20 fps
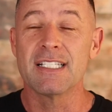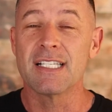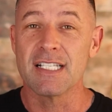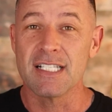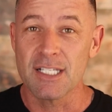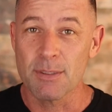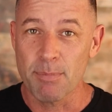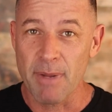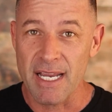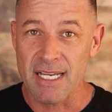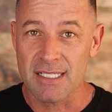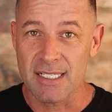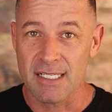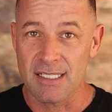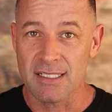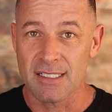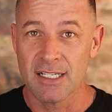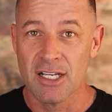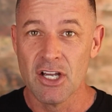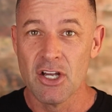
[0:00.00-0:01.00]

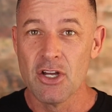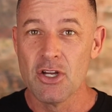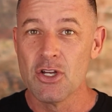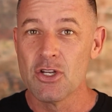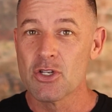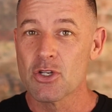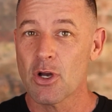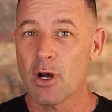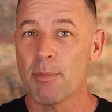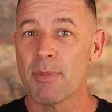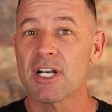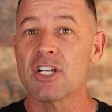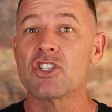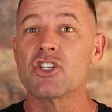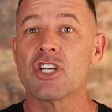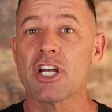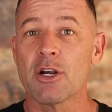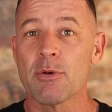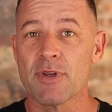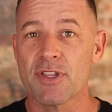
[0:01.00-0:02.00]
spaces. So I'm going to
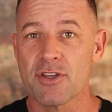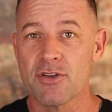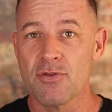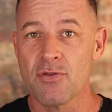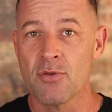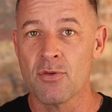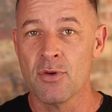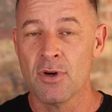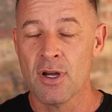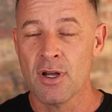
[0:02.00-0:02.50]
share with you